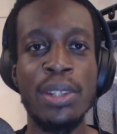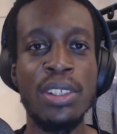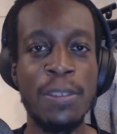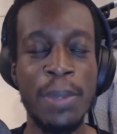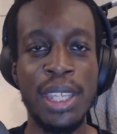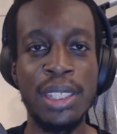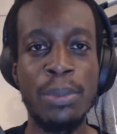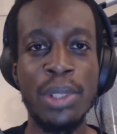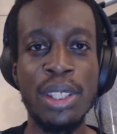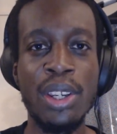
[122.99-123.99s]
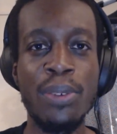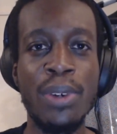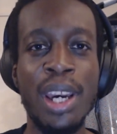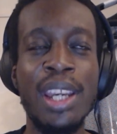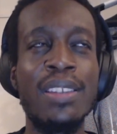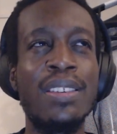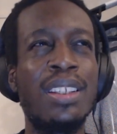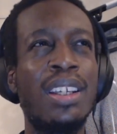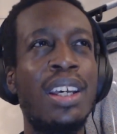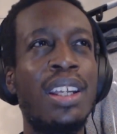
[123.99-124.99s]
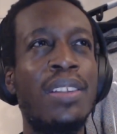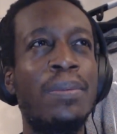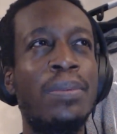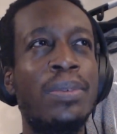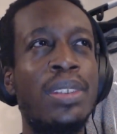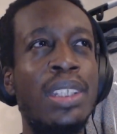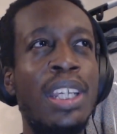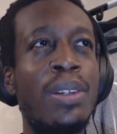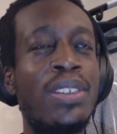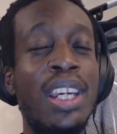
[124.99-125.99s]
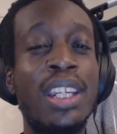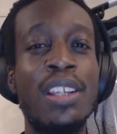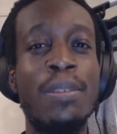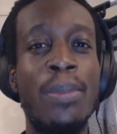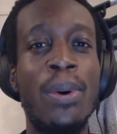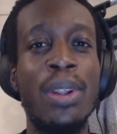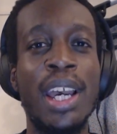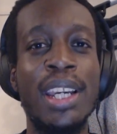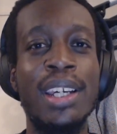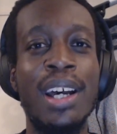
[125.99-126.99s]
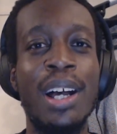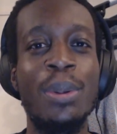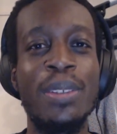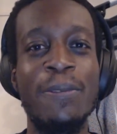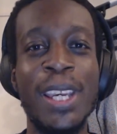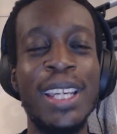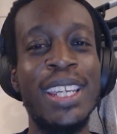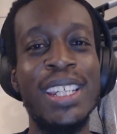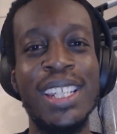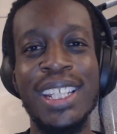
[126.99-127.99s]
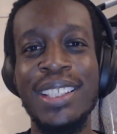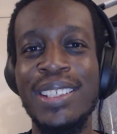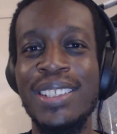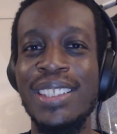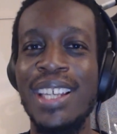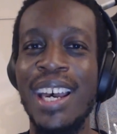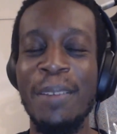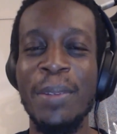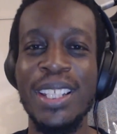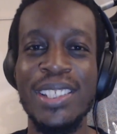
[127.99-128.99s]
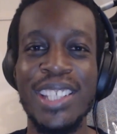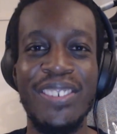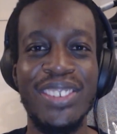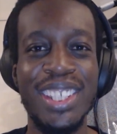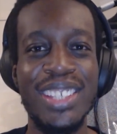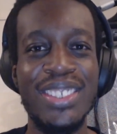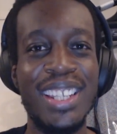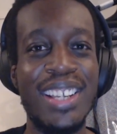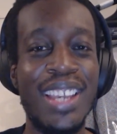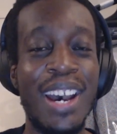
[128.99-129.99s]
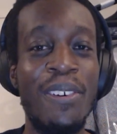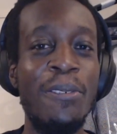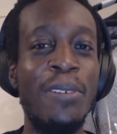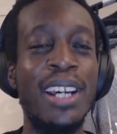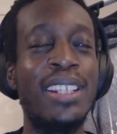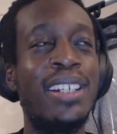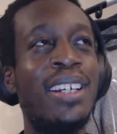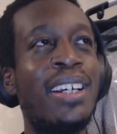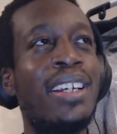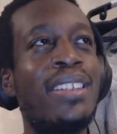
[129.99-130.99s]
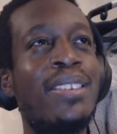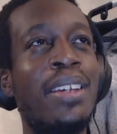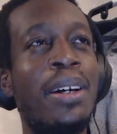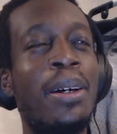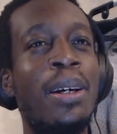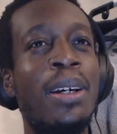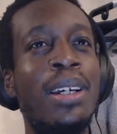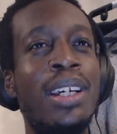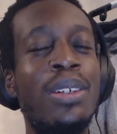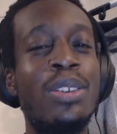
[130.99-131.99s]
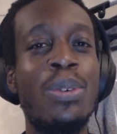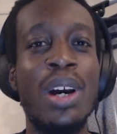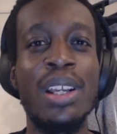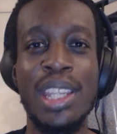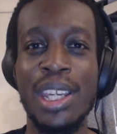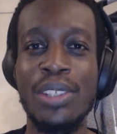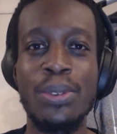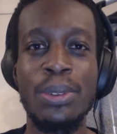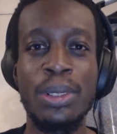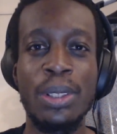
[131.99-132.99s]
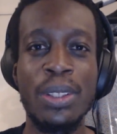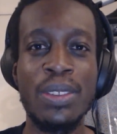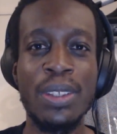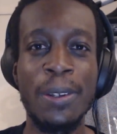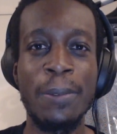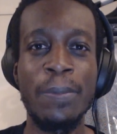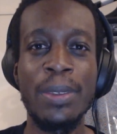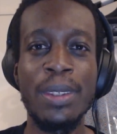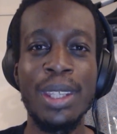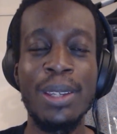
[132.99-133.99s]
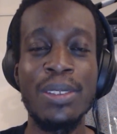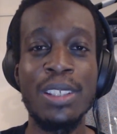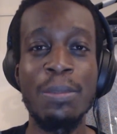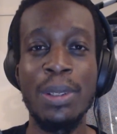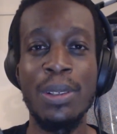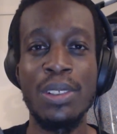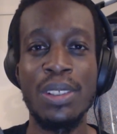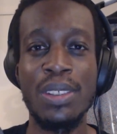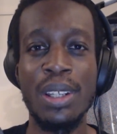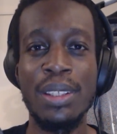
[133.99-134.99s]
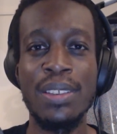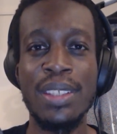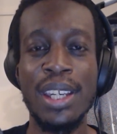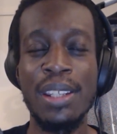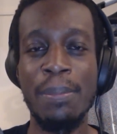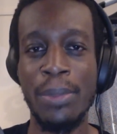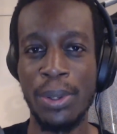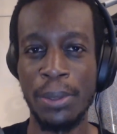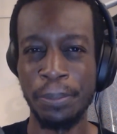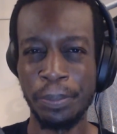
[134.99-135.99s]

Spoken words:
as you speak. When you write, they'll say that it's more like I was thinking in English and typing in Japanese, and that's how it read. So it was quite unnatural. So that was the experience, just understanding more